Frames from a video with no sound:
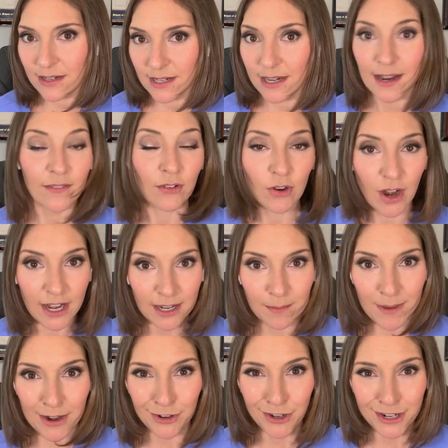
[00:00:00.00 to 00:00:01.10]
did have chronic
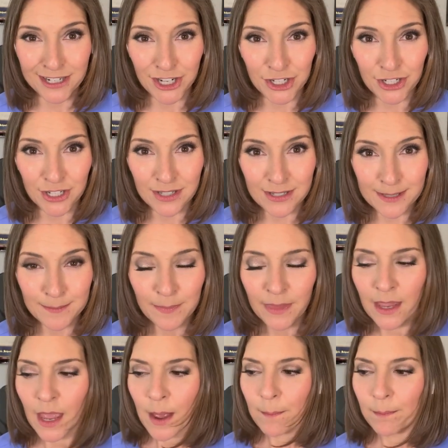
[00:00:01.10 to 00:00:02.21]
medical conditions,
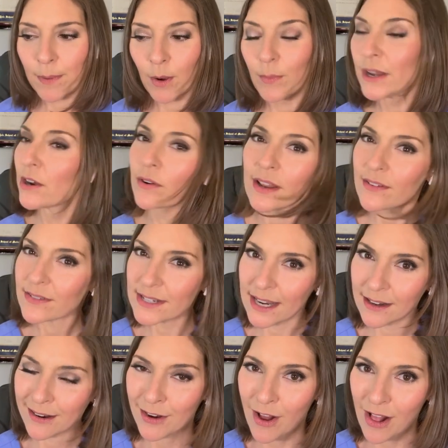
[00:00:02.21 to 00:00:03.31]
but we don't have data on